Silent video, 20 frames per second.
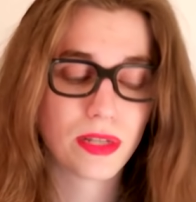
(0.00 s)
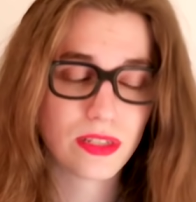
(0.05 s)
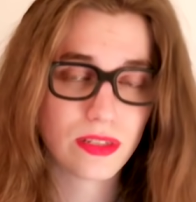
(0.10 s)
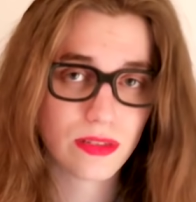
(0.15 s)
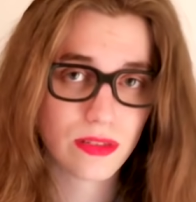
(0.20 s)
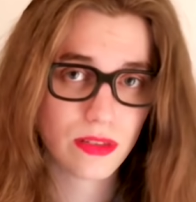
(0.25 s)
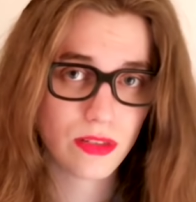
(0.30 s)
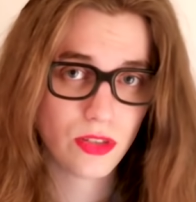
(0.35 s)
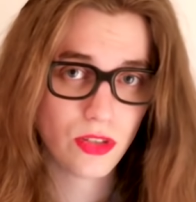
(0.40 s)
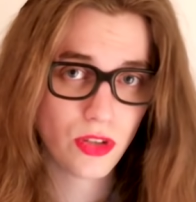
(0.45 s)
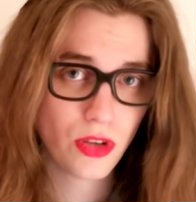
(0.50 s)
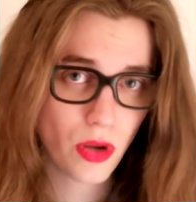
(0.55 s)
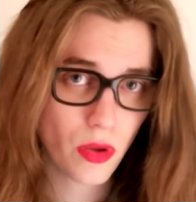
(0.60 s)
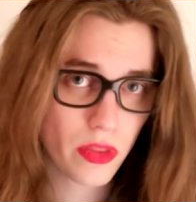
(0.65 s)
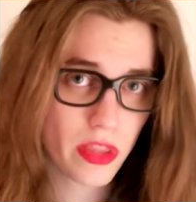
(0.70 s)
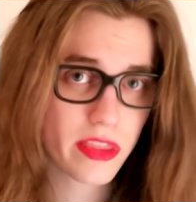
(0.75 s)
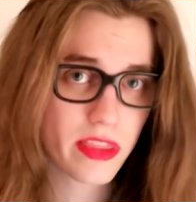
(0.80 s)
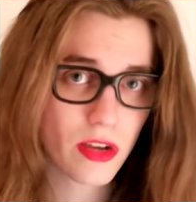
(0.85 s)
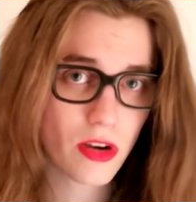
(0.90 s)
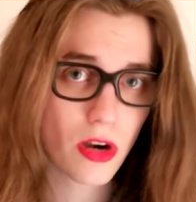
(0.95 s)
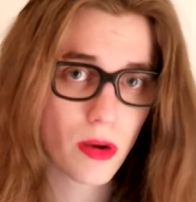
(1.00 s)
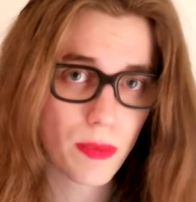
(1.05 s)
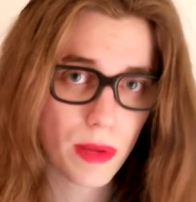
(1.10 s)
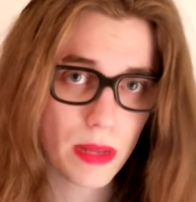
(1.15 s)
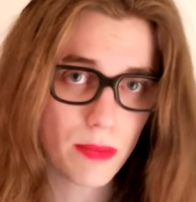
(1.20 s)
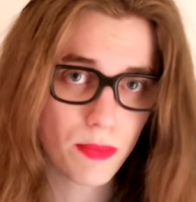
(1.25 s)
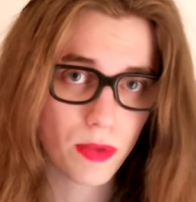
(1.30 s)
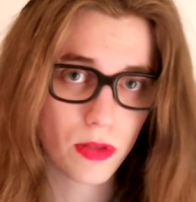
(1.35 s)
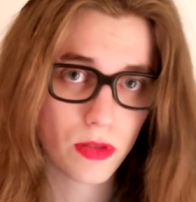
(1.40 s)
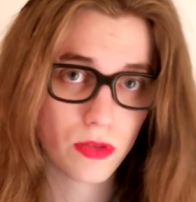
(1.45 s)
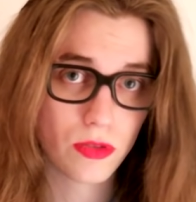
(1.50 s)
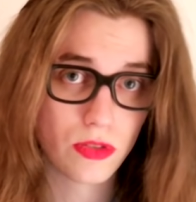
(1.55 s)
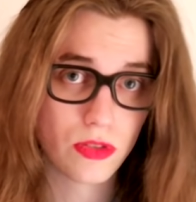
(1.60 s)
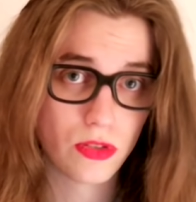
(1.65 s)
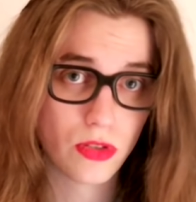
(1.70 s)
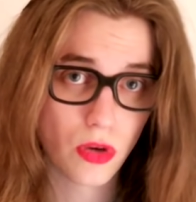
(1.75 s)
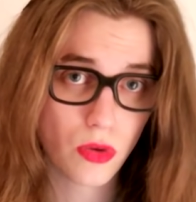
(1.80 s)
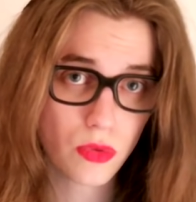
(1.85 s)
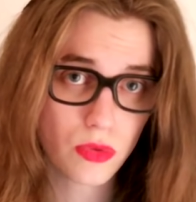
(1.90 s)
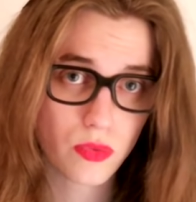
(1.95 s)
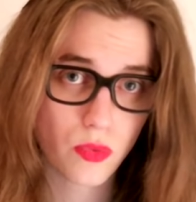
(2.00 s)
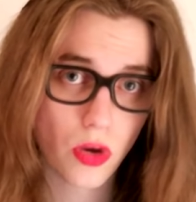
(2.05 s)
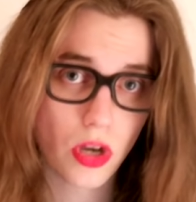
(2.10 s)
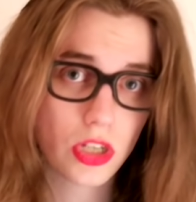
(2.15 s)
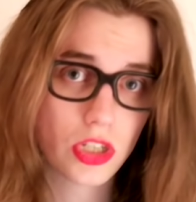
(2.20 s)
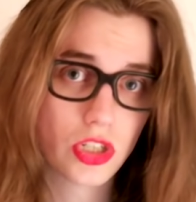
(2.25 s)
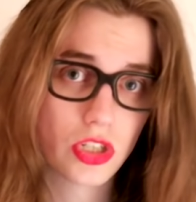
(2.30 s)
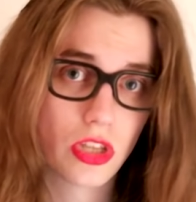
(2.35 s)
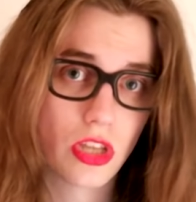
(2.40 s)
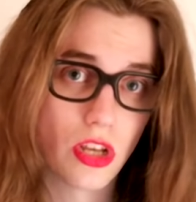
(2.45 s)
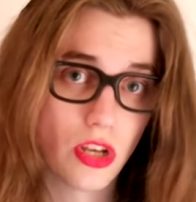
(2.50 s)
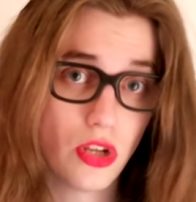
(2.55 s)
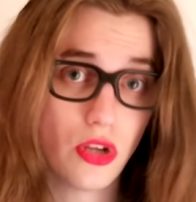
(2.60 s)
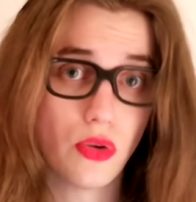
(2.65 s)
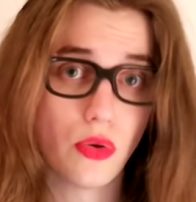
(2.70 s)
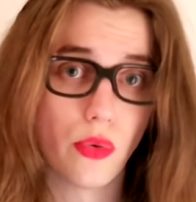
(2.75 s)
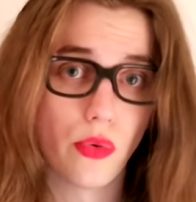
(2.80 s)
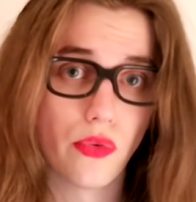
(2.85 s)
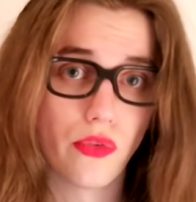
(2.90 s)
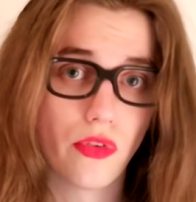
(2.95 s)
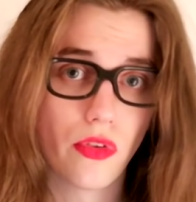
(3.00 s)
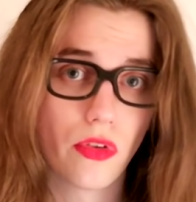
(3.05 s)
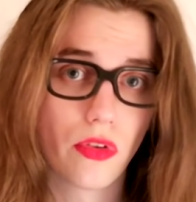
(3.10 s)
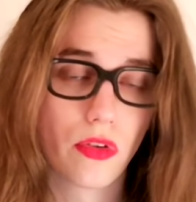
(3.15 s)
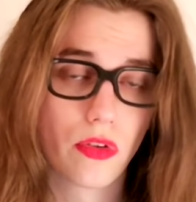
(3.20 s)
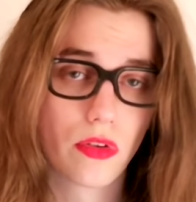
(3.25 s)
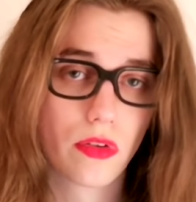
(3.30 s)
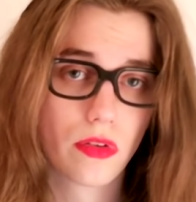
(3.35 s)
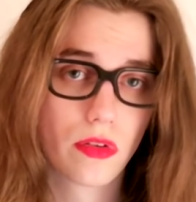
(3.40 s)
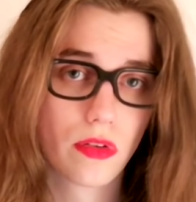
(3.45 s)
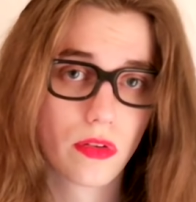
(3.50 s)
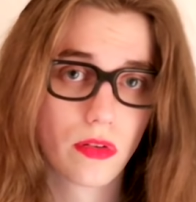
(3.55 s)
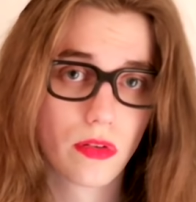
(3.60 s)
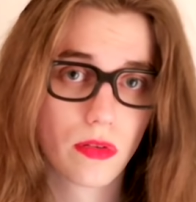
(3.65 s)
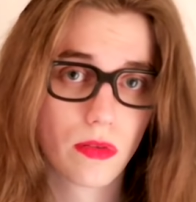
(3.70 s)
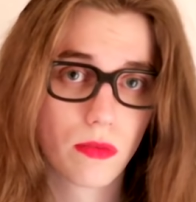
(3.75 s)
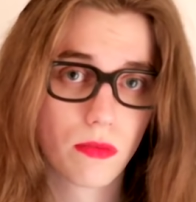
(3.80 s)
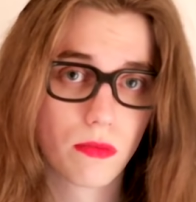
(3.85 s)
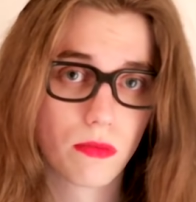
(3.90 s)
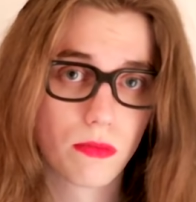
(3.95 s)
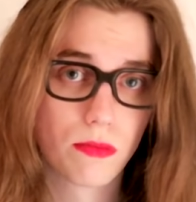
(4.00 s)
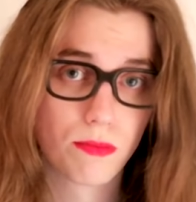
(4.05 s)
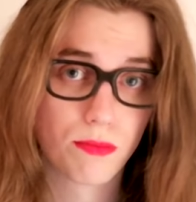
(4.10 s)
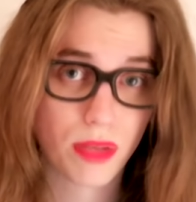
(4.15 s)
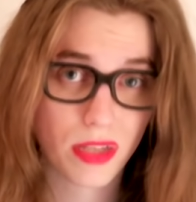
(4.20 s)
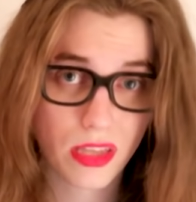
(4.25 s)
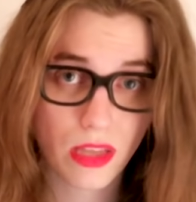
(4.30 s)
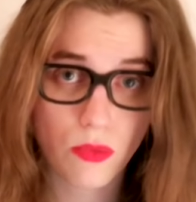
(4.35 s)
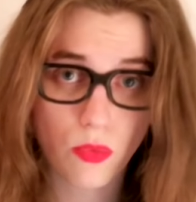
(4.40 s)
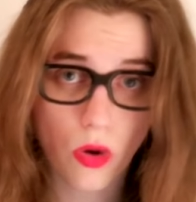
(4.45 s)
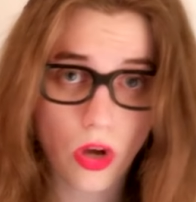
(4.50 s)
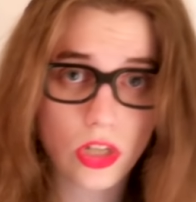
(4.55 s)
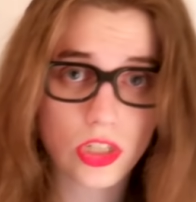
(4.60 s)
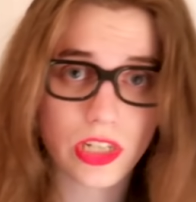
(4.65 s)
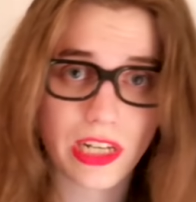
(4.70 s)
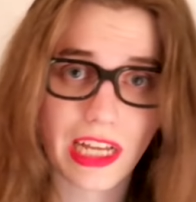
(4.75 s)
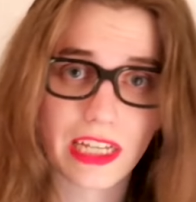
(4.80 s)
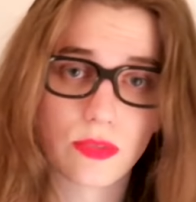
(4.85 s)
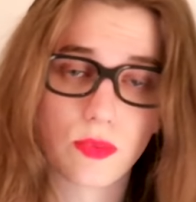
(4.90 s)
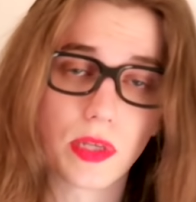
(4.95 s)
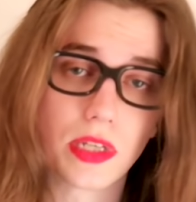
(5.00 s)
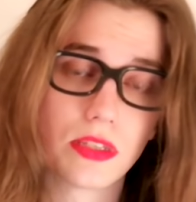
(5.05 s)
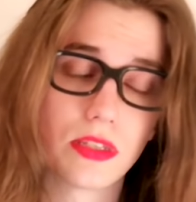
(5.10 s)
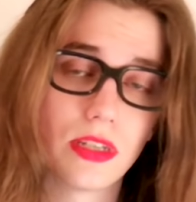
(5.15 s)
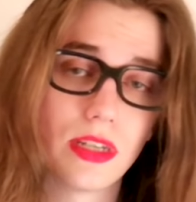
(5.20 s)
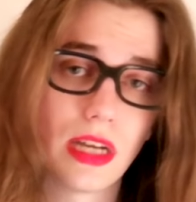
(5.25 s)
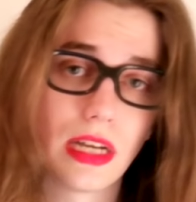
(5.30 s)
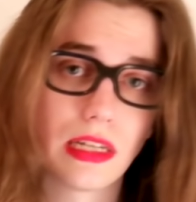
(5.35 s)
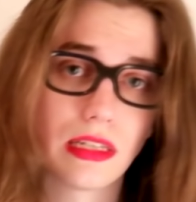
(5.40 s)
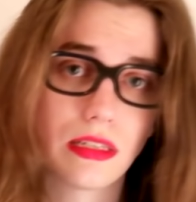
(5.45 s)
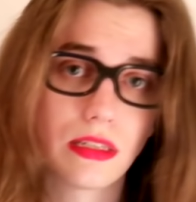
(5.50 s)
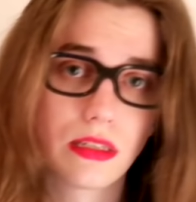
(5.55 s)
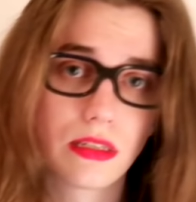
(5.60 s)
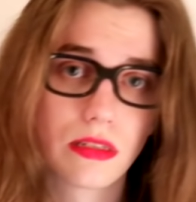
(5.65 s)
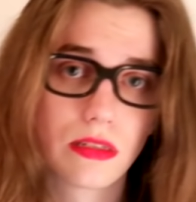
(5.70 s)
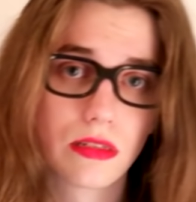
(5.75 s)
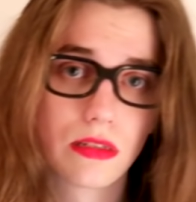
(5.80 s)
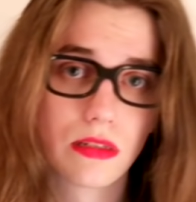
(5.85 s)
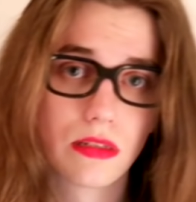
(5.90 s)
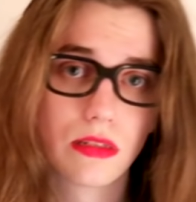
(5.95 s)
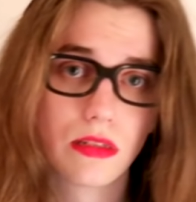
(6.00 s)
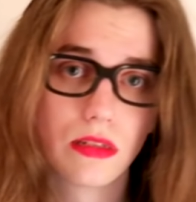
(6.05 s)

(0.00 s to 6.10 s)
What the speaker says: But you know that there are people who don't watch the news, but that watched Last Week Tonight.